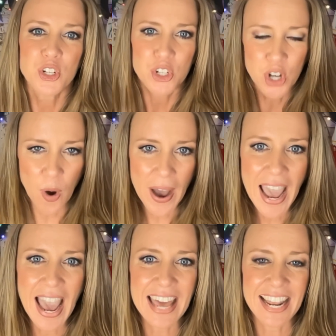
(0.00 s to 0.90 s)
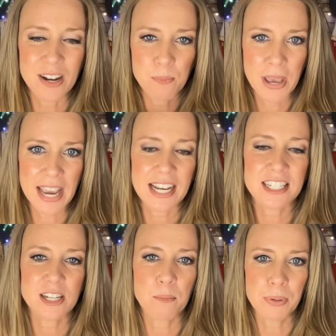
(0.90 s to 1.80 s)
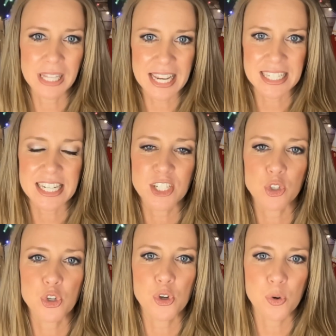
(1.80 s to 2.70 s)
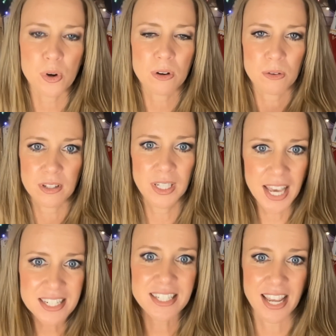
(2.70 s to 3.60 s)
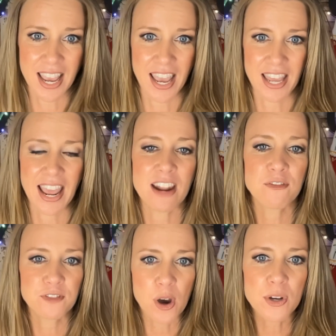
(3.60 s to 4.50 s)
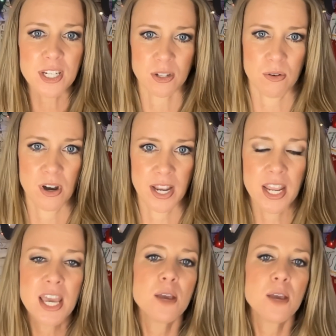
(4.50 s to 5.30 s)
Go ahead and pick some places to list in and focus on,